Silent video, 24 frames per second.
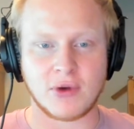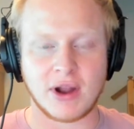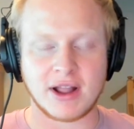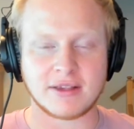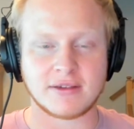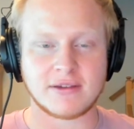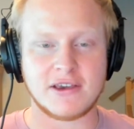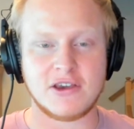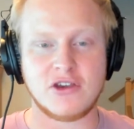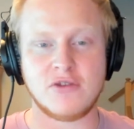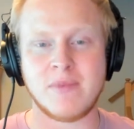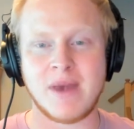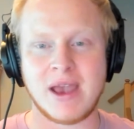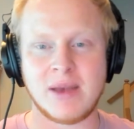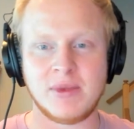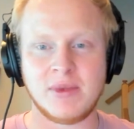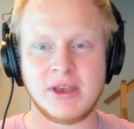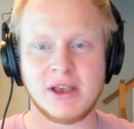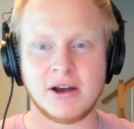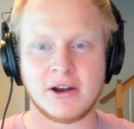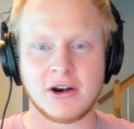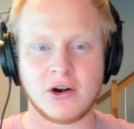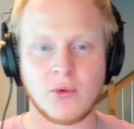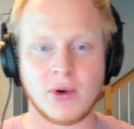threats that you may
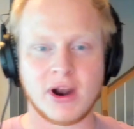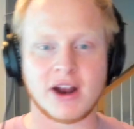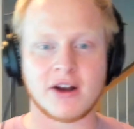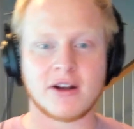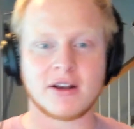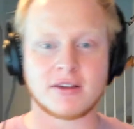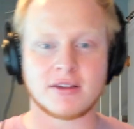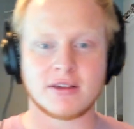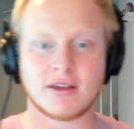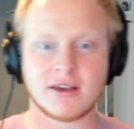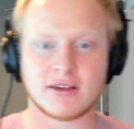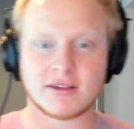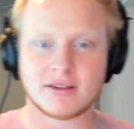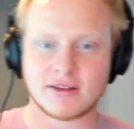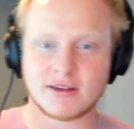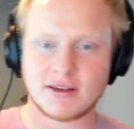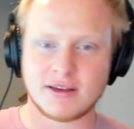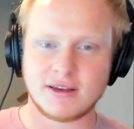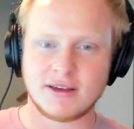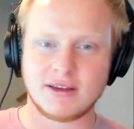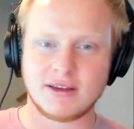be unaware exist.